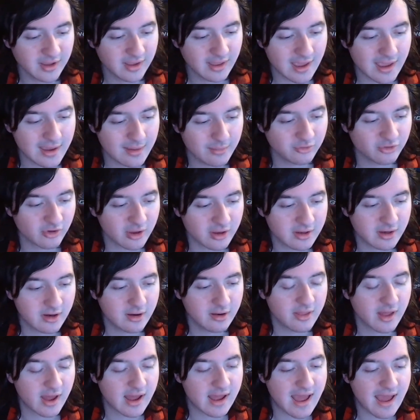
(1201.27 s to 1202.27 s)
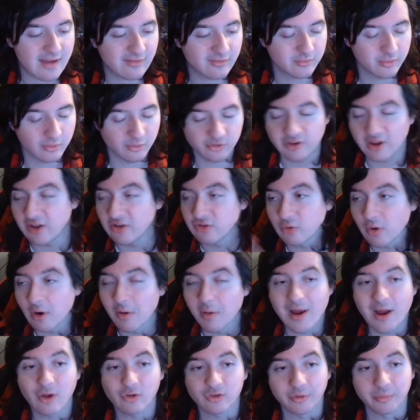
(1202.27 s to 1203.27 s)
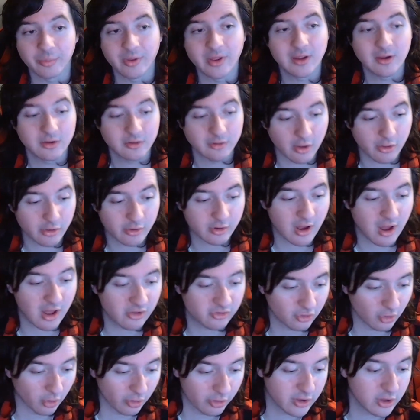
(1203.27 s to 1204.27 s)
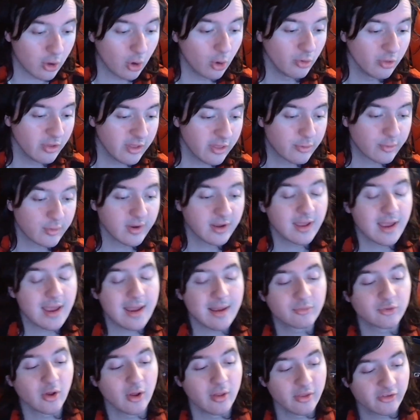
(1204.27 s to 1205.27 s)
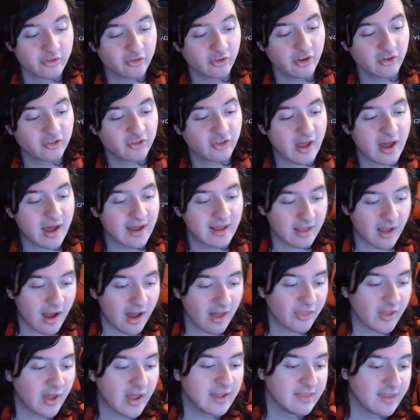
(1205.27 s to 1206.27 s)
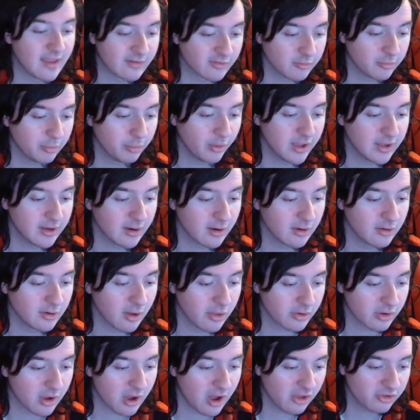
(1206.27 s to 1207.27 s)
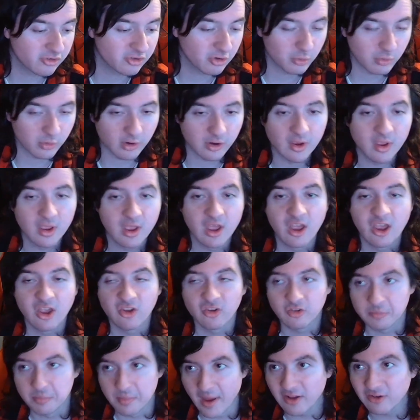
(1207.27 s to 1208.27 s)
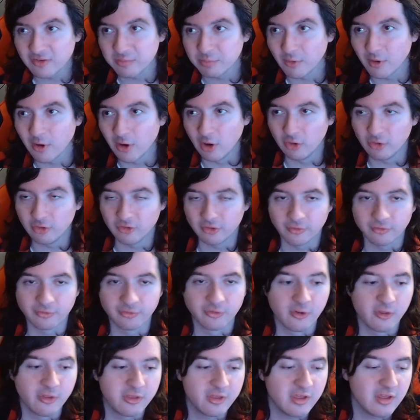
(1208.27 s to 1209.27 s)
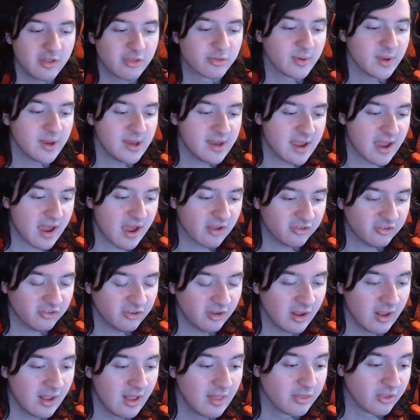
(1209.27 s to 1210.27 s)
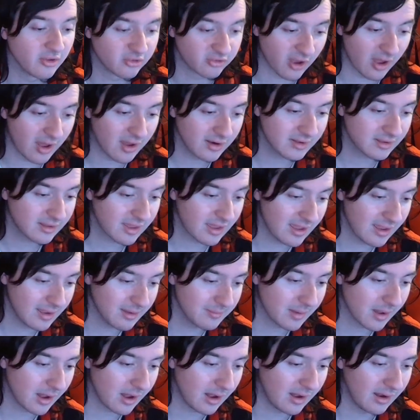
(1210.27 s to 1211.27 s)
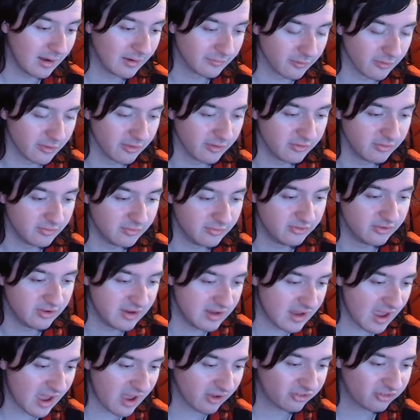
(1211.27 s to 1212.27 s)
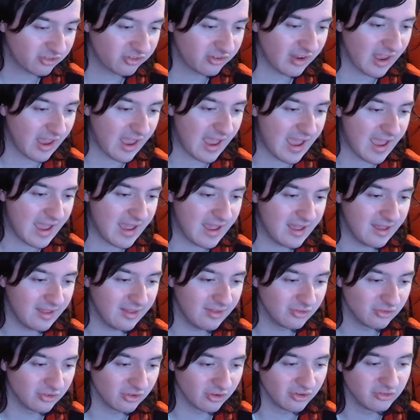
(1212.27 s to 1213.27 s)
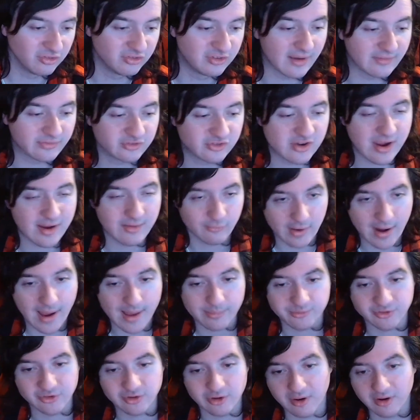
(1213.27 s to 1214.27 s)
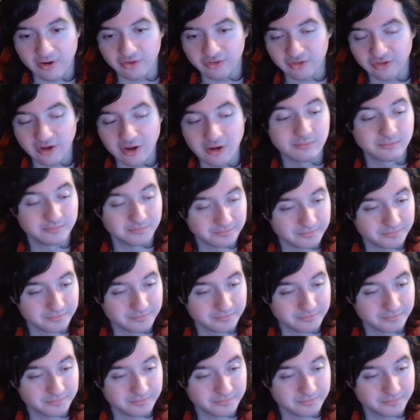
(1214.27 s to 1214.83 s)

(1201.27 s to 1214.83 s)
games on here that I haven't... Well, Saints Row, I also played on another console. The only 3 games on this list that I got that I never played on another console were Smash Bros. For the 3DS, the Sonic game for the DS, and Def Jam Rapstar. So,